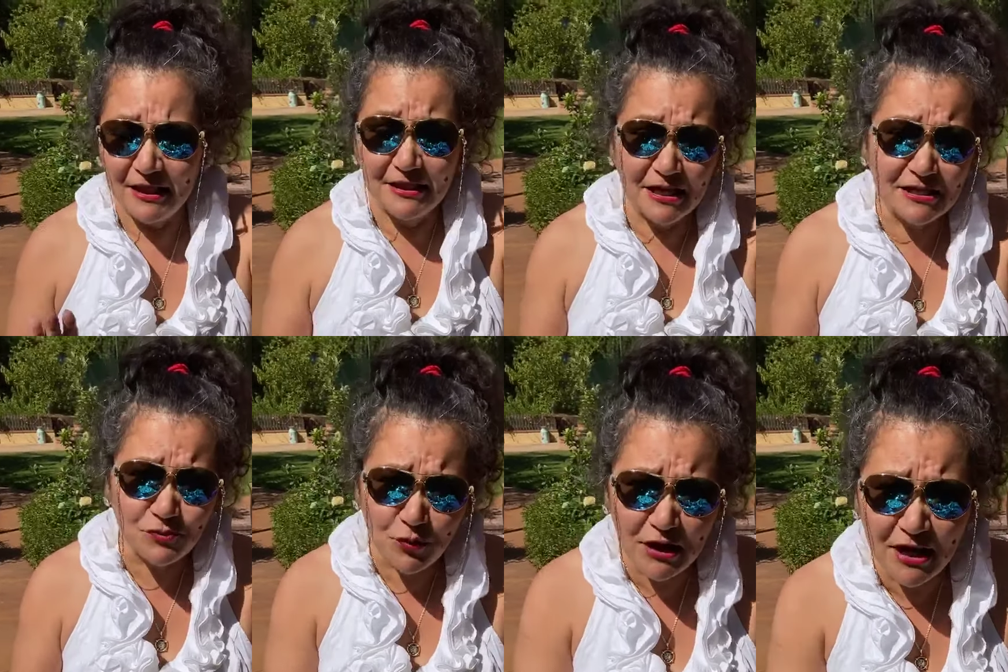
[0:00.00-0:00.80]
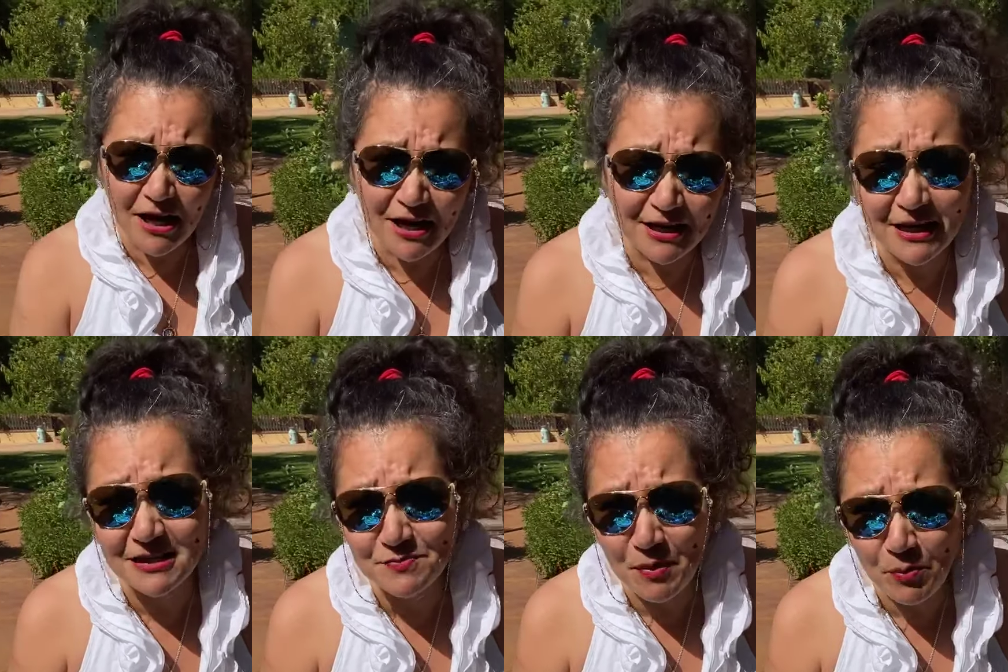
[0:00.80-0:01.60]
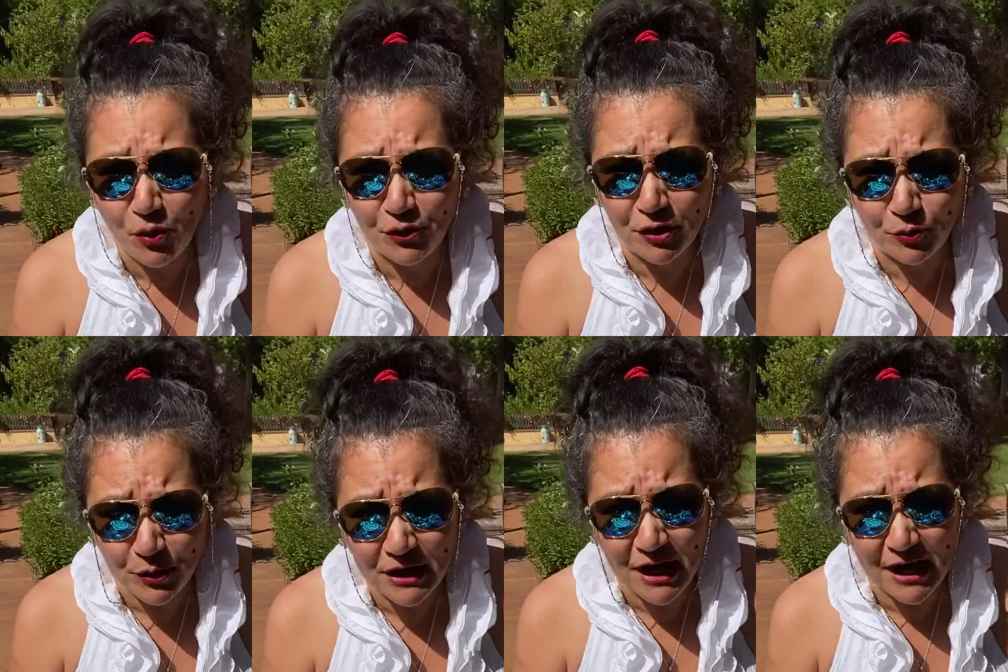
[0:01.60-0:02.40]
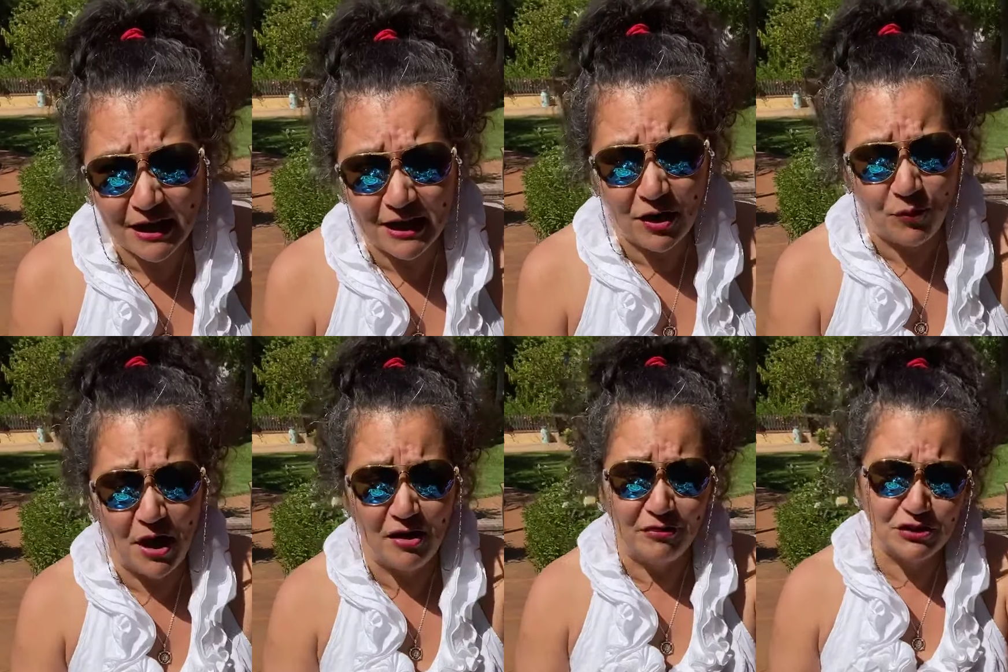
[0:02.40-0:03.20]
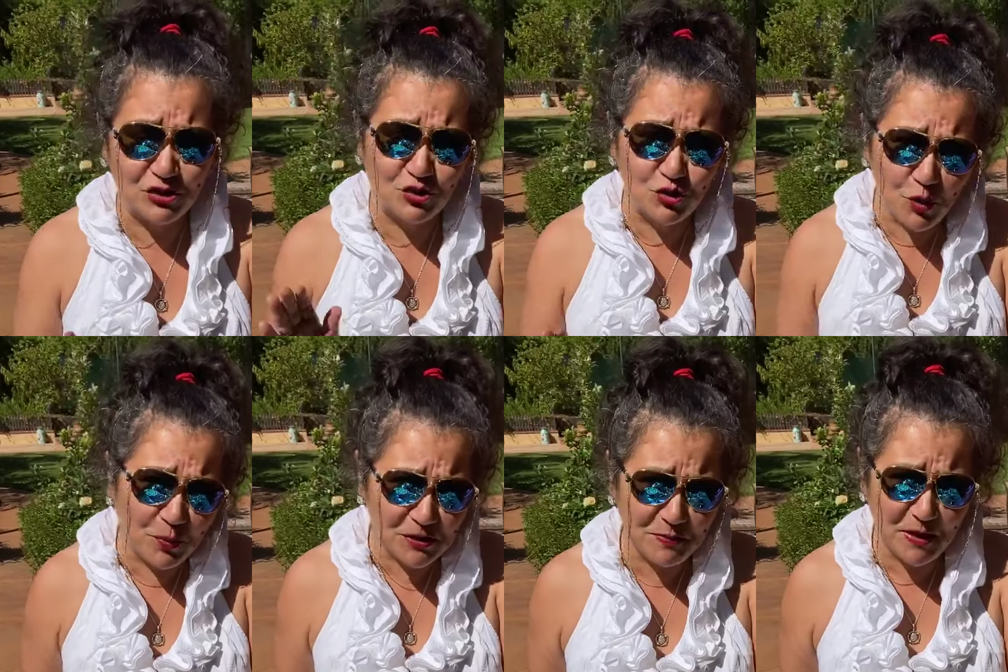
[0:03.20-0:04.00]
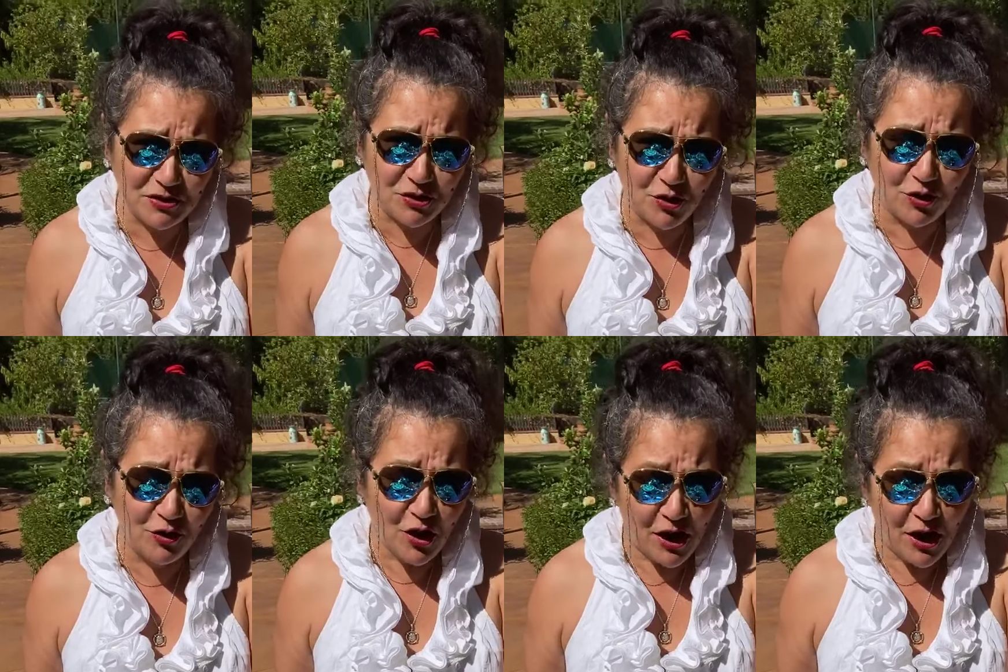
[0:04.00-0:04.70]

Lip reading: this weekend is Memorial Weekend and we have a super special